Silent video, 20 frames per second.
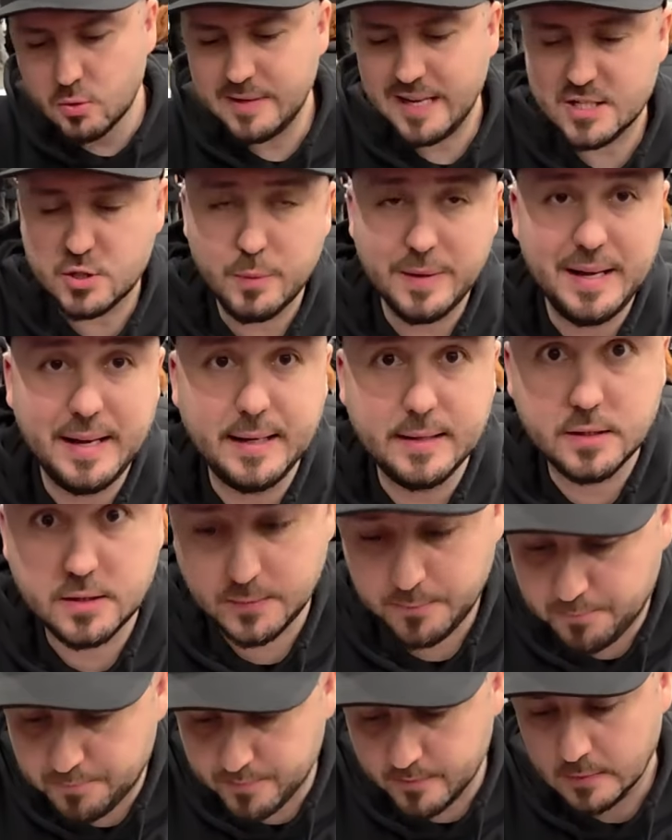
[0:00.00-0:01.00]
as we hit
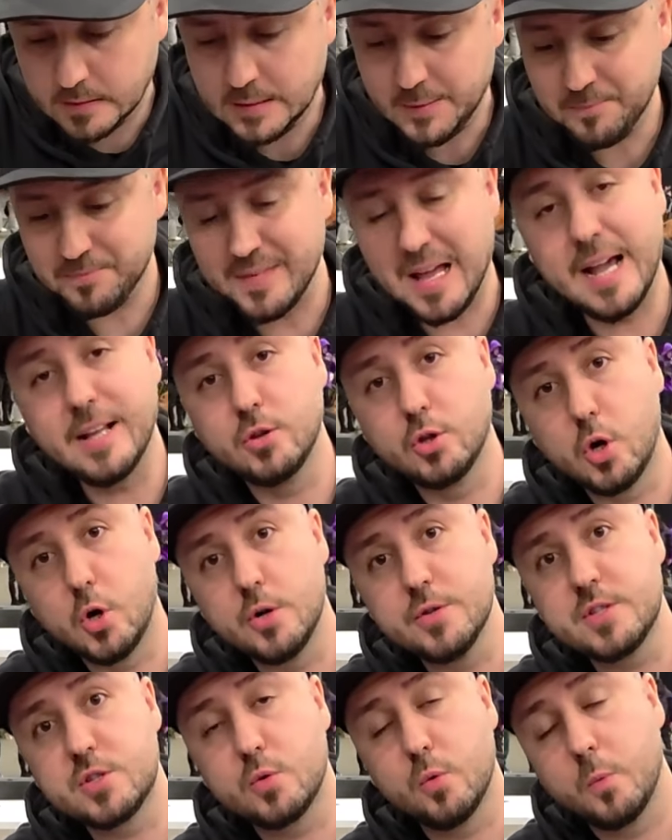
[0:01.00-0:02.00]
9
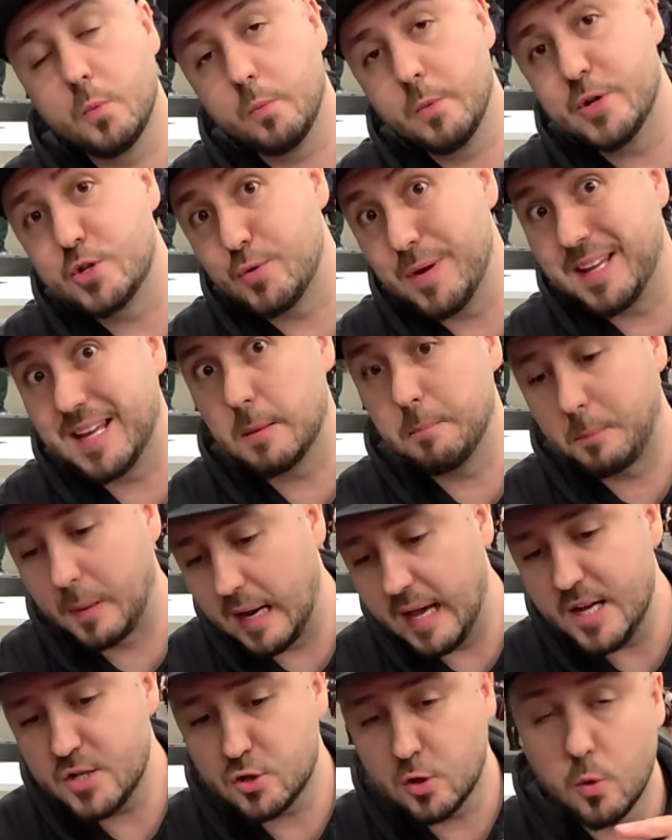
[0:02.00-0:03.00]
dons, which we can
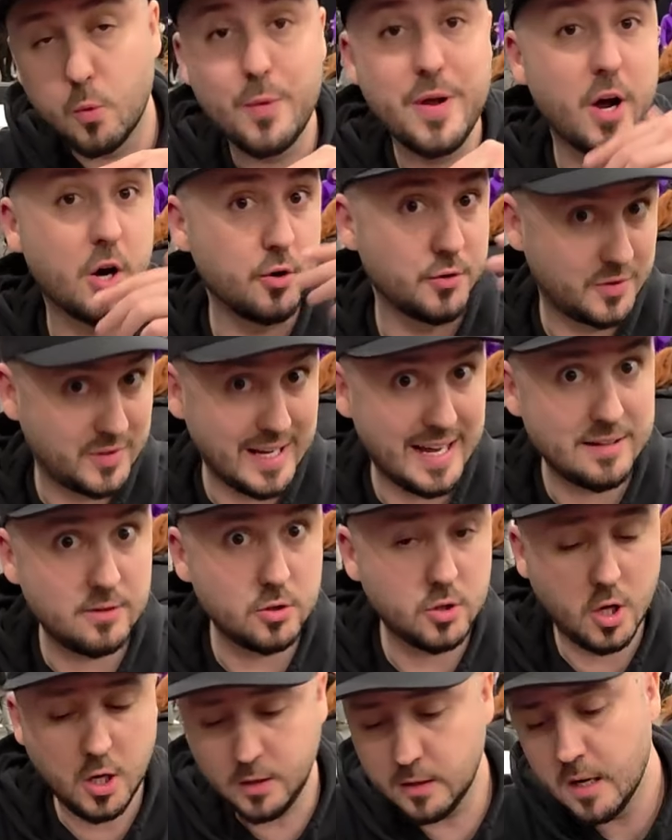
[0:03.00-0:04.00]
play, so we are on 10
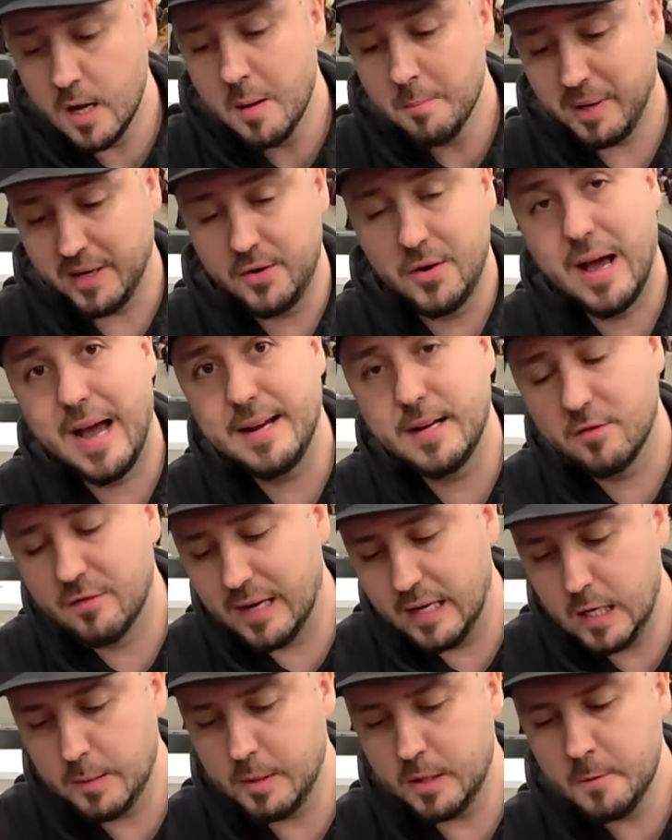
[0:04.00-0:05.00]
don, but 9
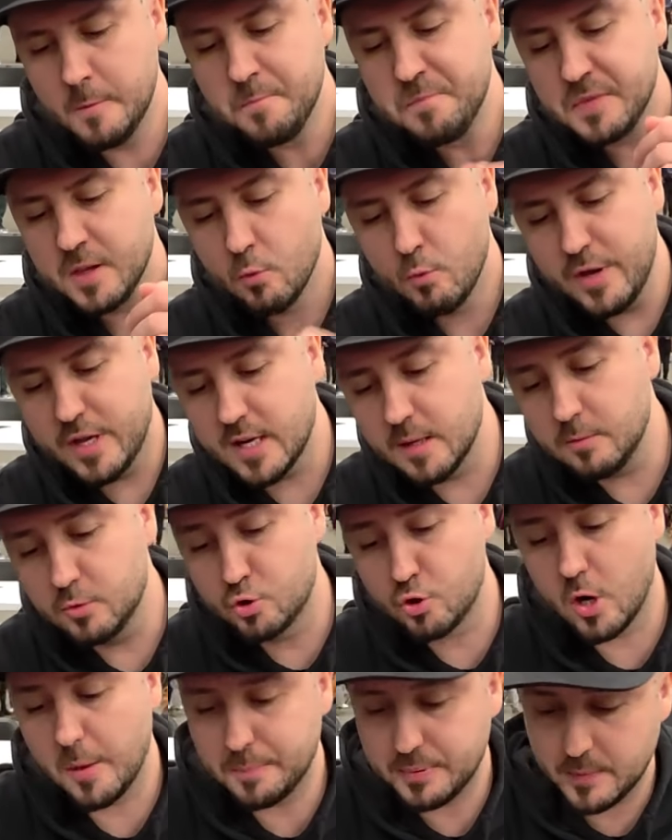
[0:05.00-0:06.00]
available, we can
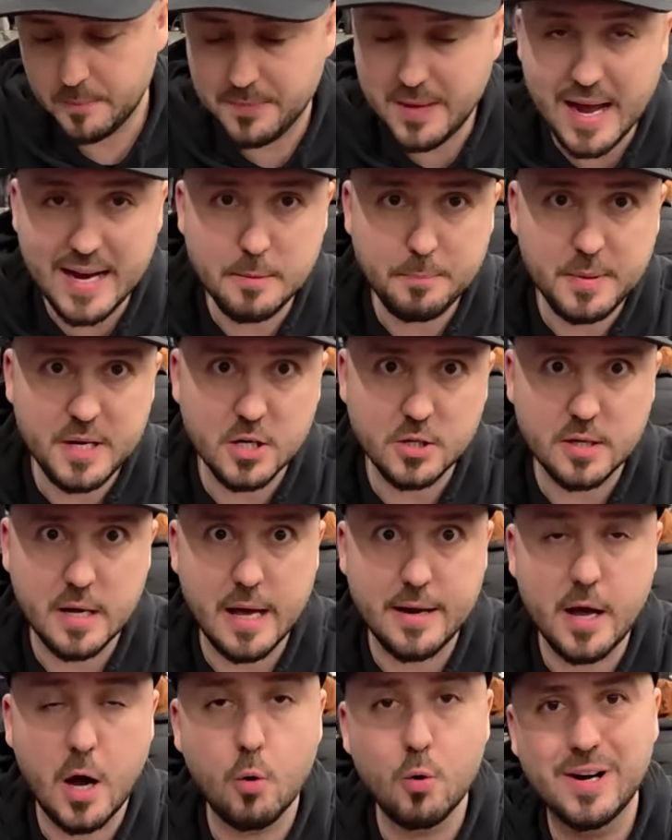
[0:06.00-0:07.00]
drop 9 beard
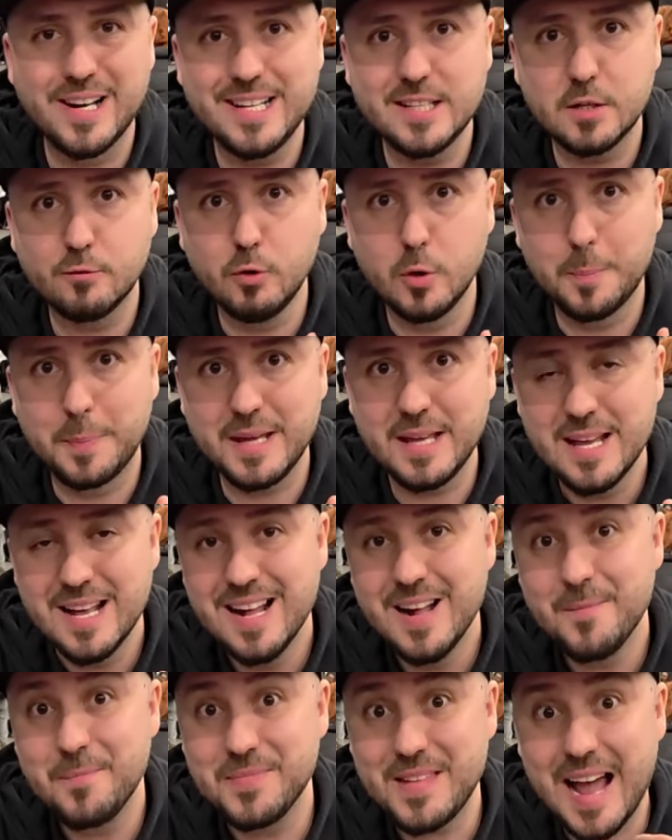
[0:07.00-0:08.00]
and our leader will be
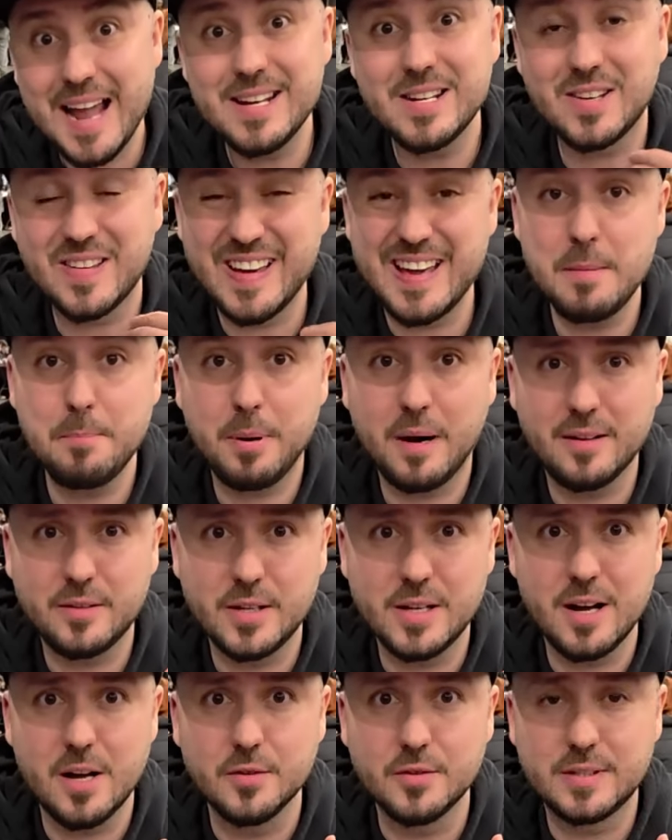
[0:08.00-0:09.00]
9k
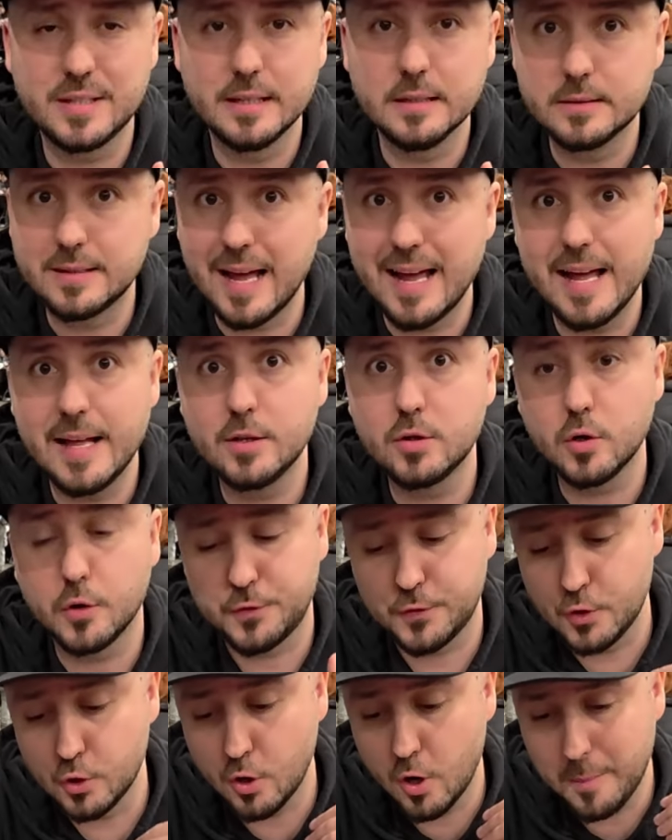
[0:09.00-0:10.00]
body until the end
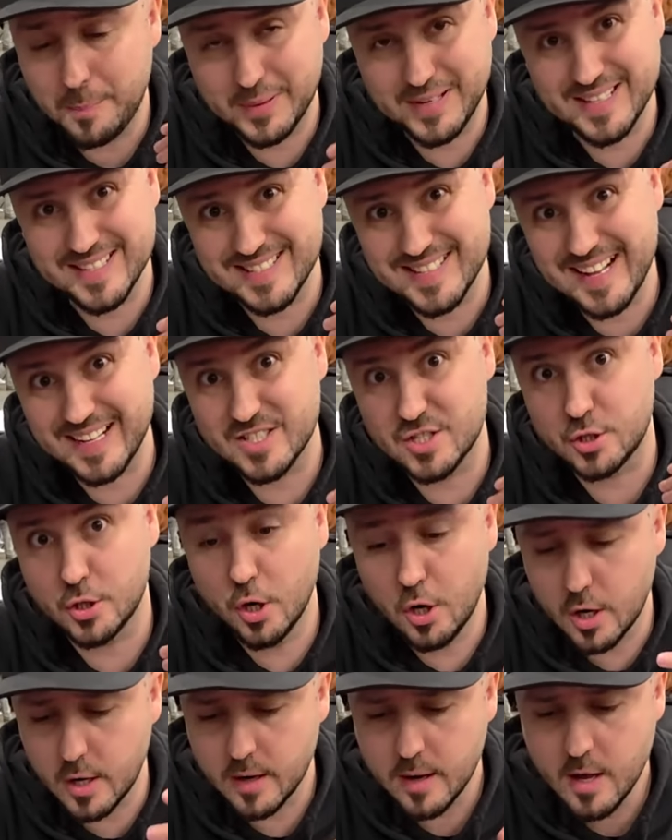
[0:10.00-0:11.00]
of your opponent's next
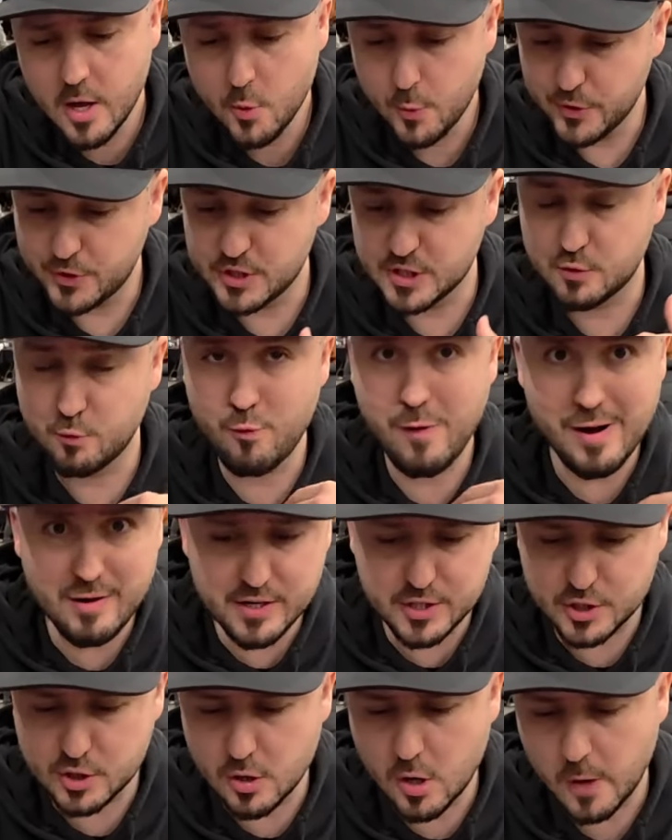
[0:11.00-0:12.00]
turn, which is very
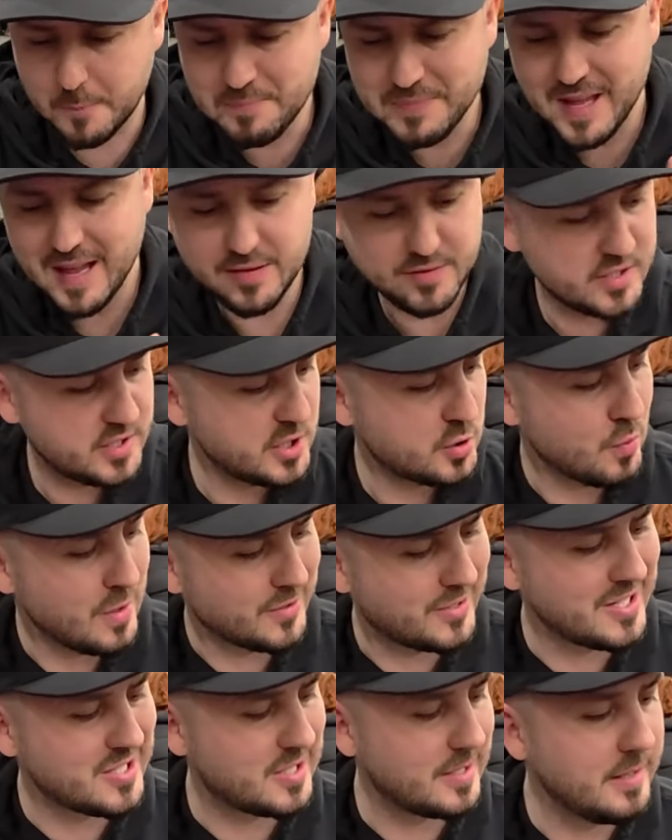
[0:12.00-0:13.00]
strong. And this is
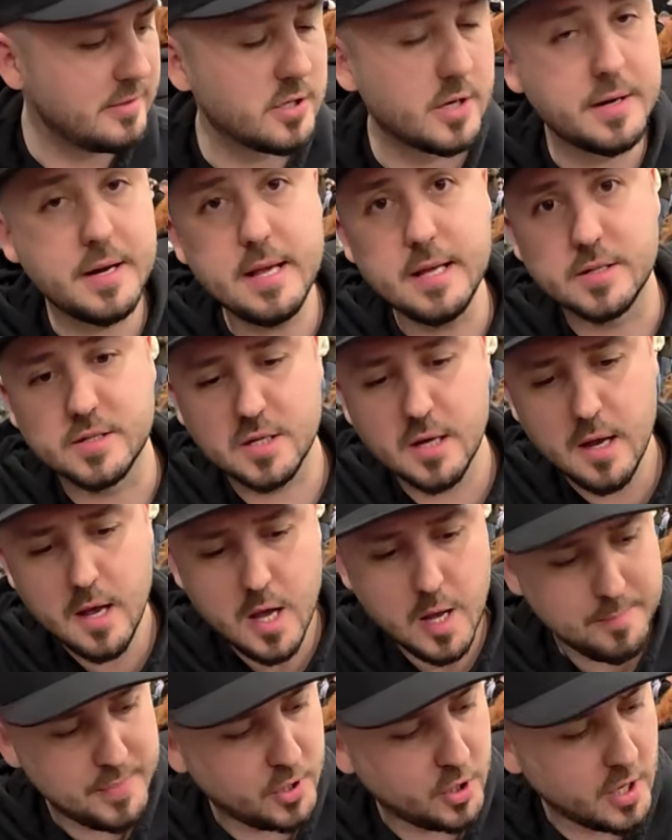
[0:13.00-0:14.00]
what this leader needs,
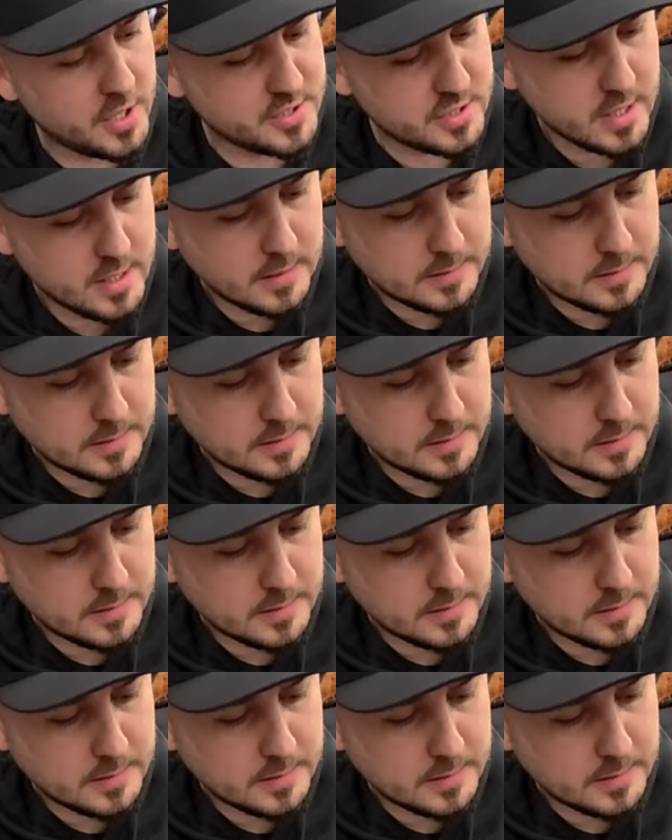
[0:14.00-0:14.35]
because